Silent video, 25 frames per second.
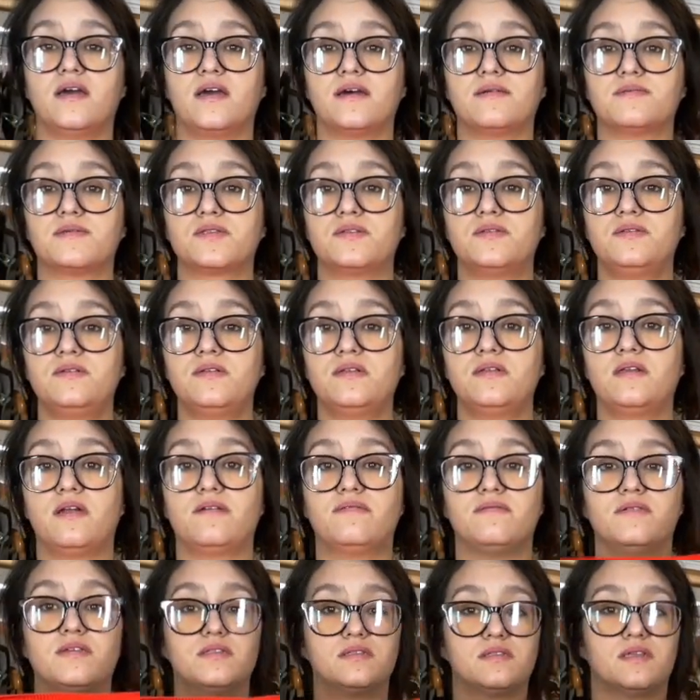absolutely love
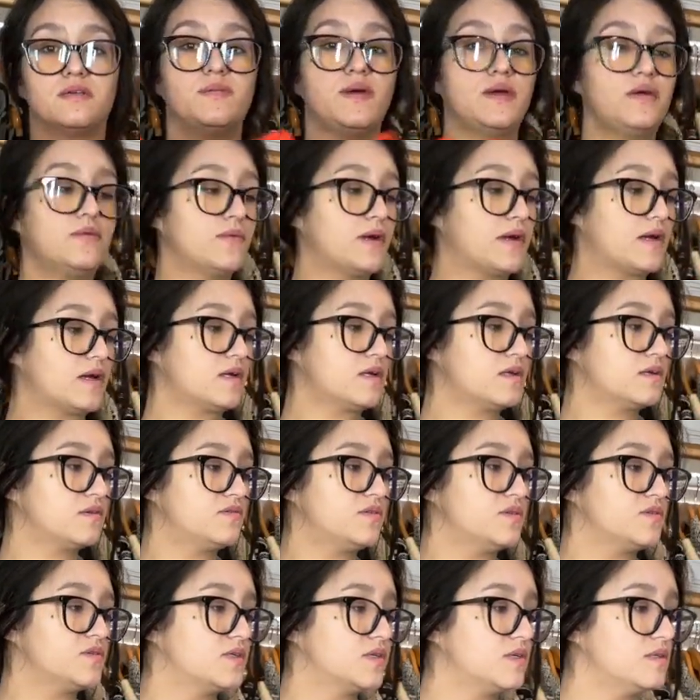this. I might wear it a
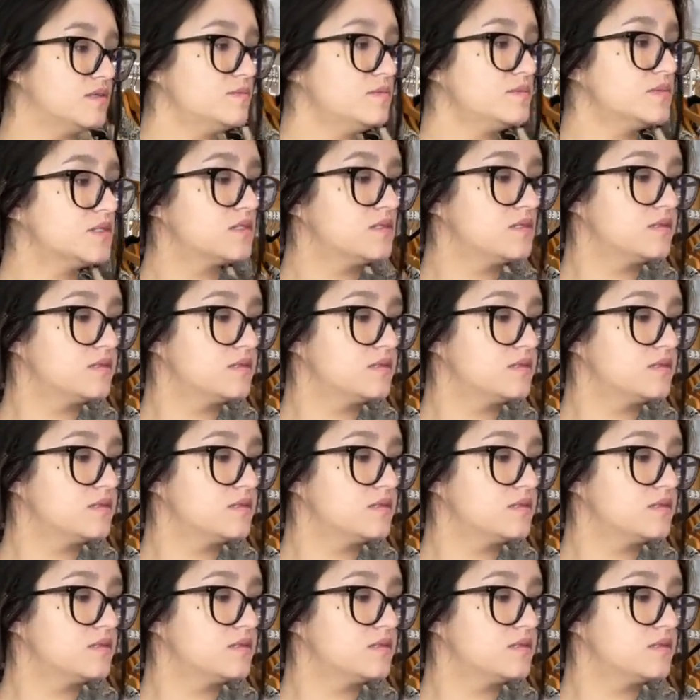few times.